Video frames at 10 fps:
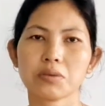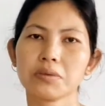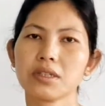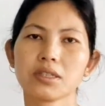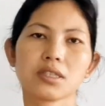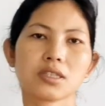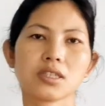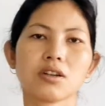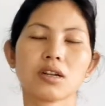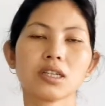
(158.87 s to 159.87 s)
will discuss
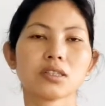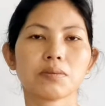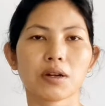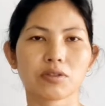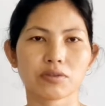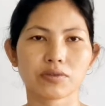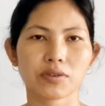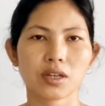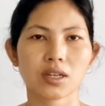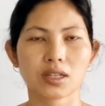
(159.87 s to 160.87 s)
in our later part of
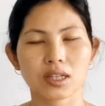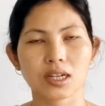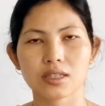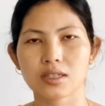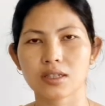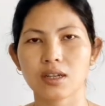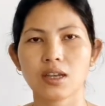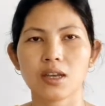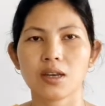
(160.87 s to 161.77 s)
the lesson.